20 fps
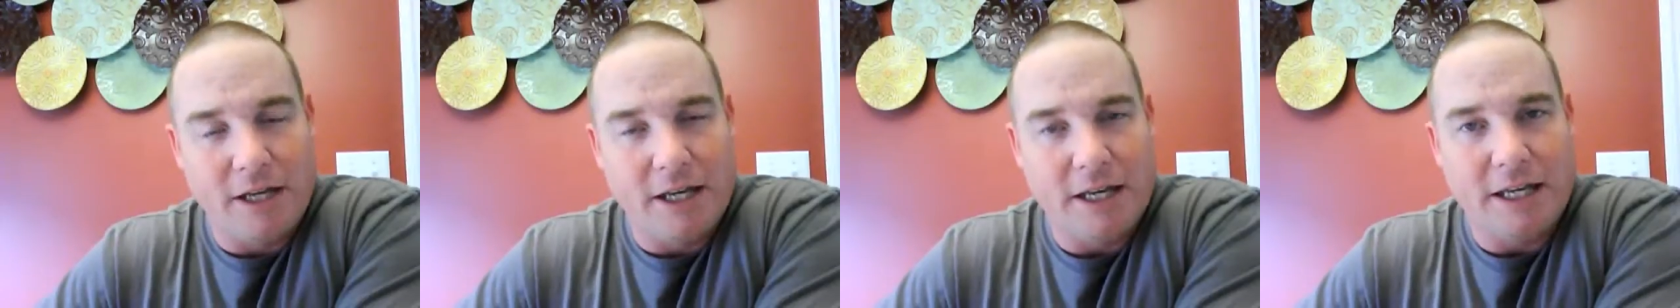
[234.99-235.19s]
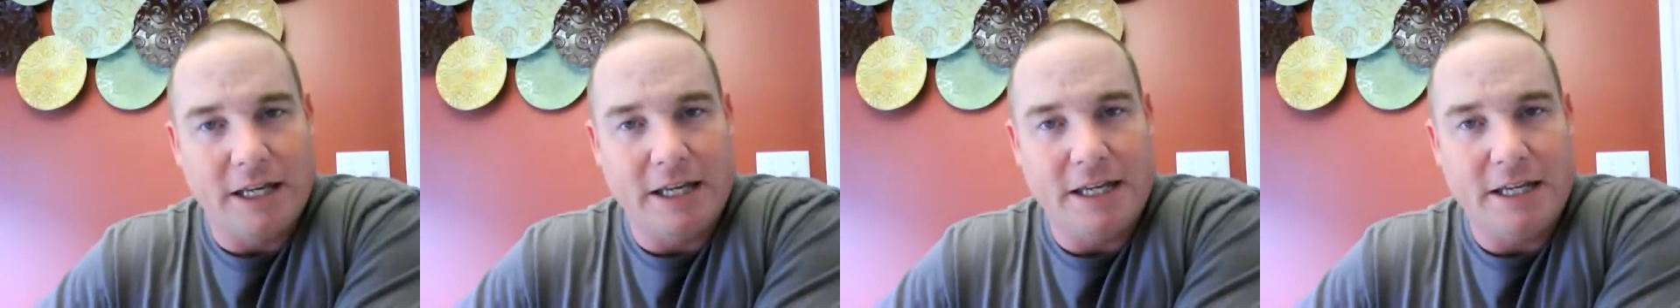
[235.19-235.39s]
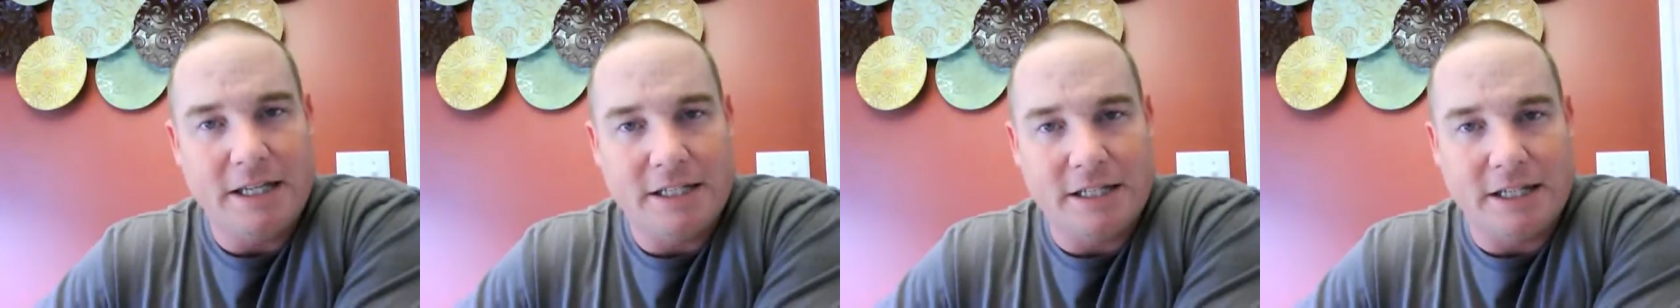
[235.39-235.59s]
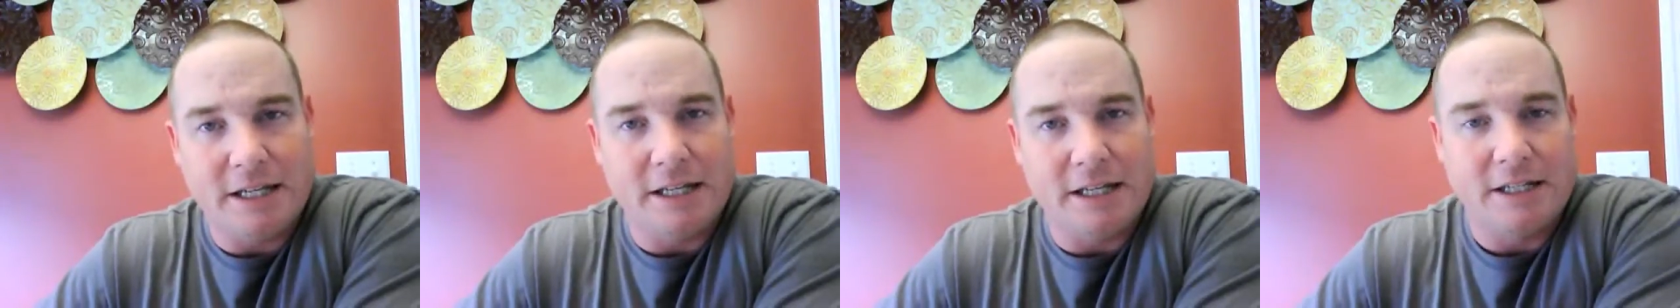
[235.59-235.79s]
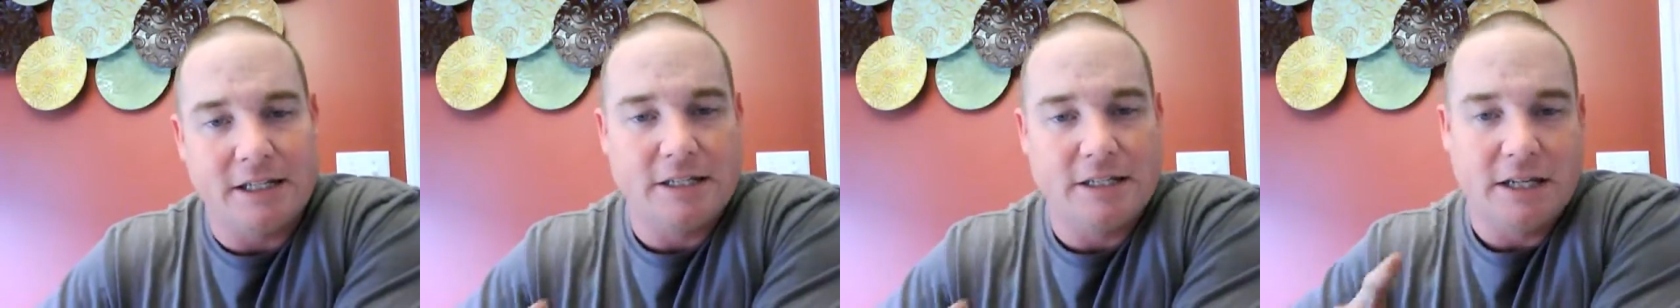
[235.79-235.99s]
He
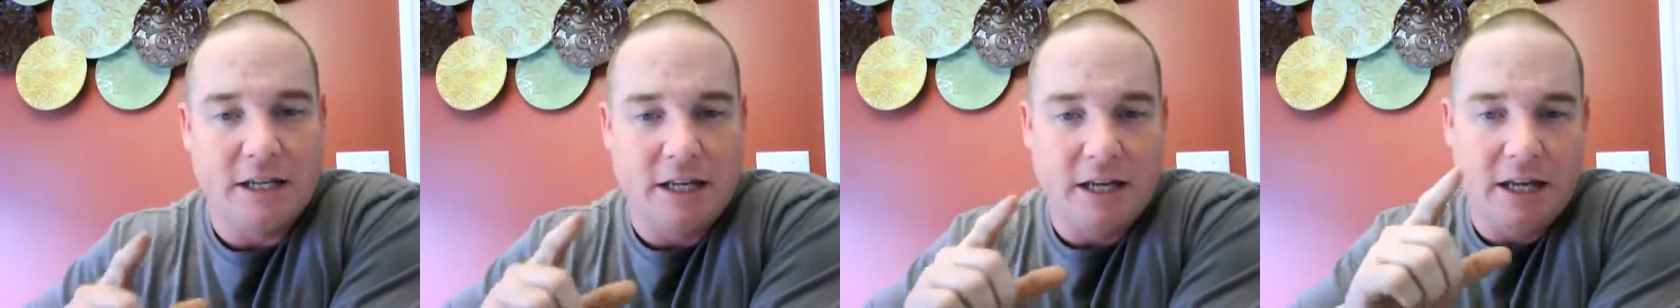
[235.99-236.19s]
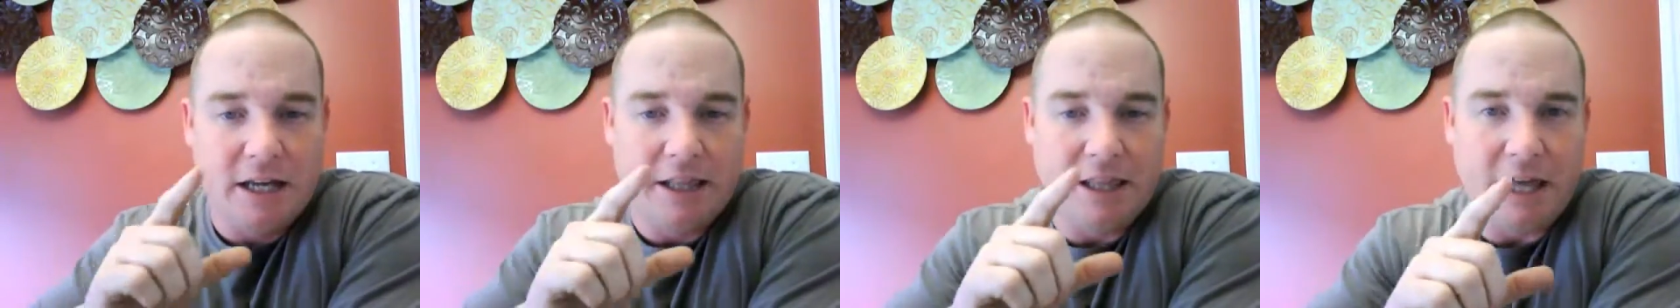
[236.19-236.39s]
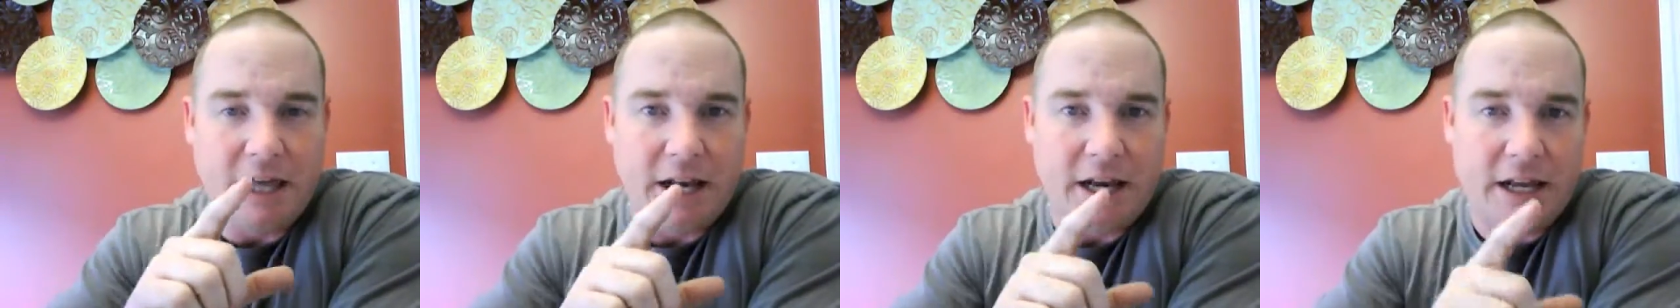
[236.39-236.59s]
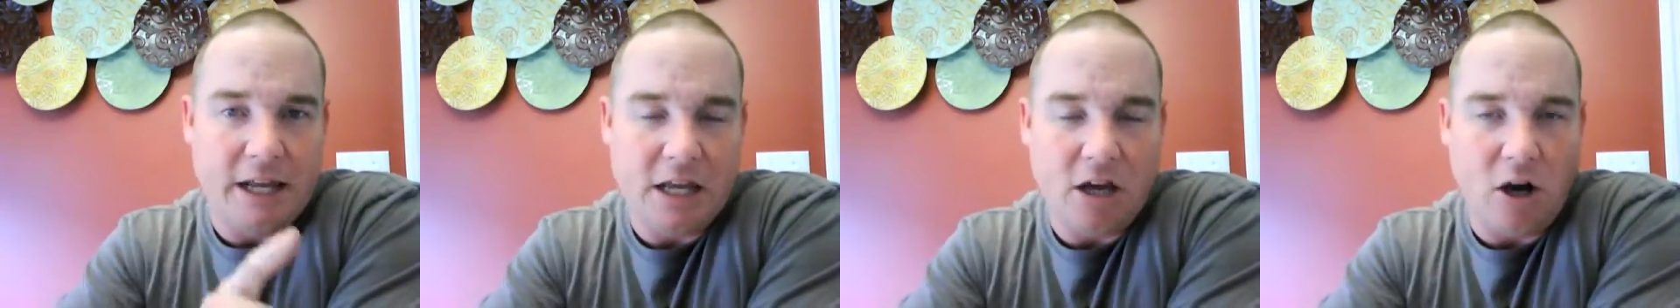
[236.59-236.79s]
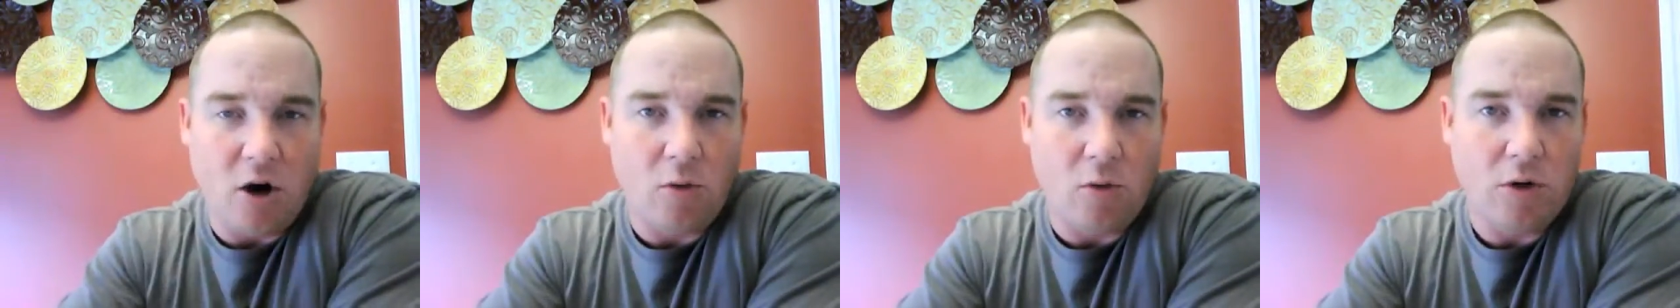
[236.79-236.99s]
says that
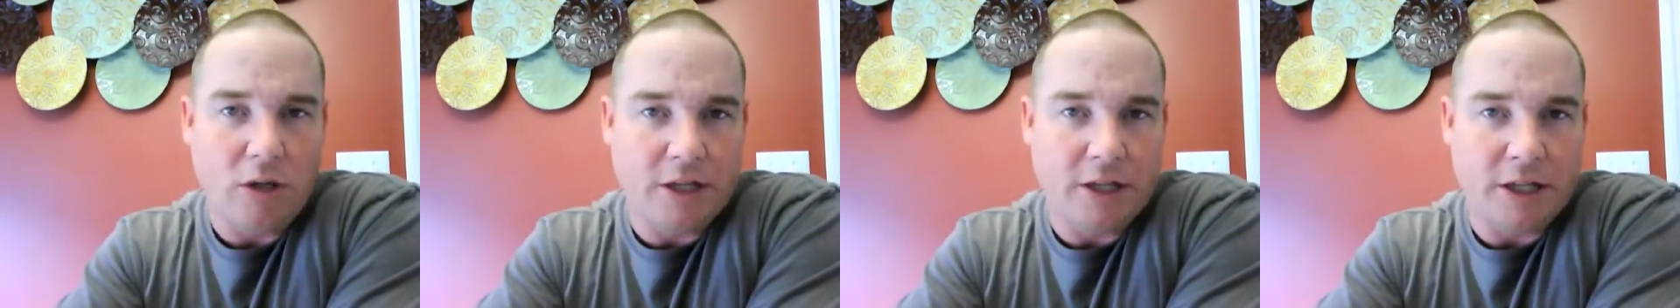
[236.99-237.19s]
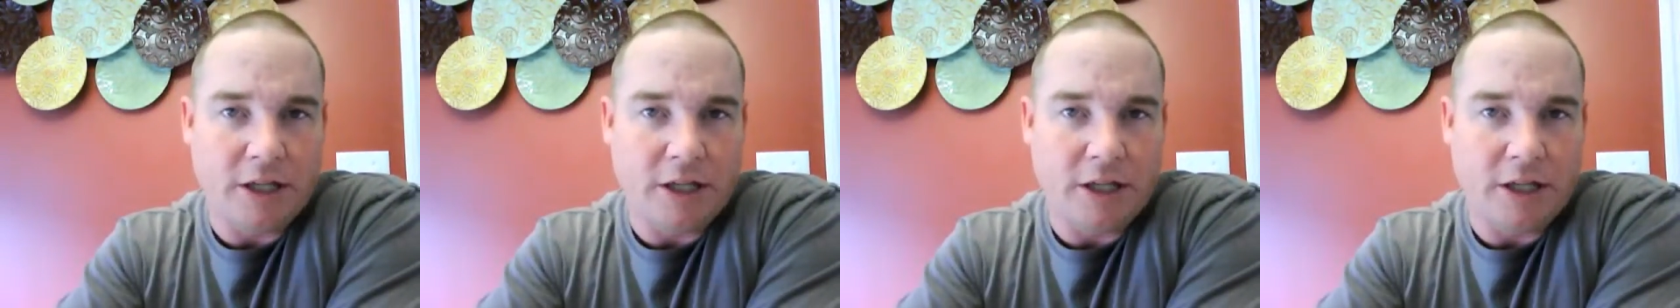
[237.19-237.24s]
he only